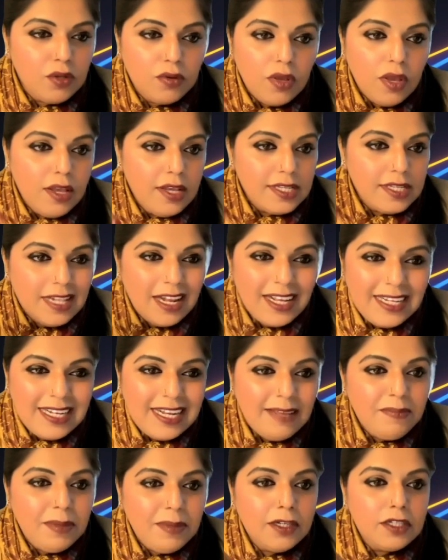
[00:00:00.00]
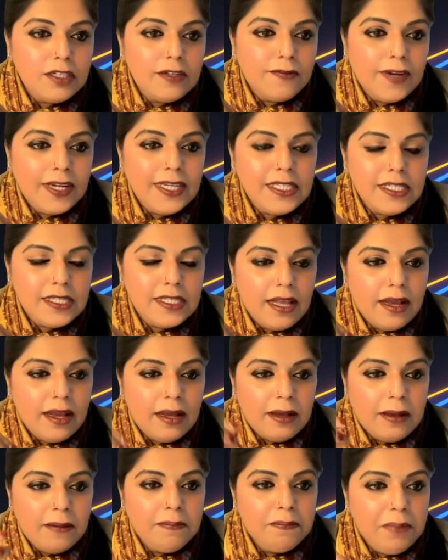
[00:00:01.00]
So slightly bigger device,
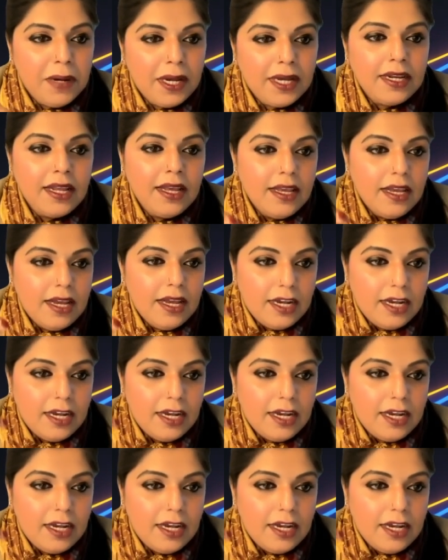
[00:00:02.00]
but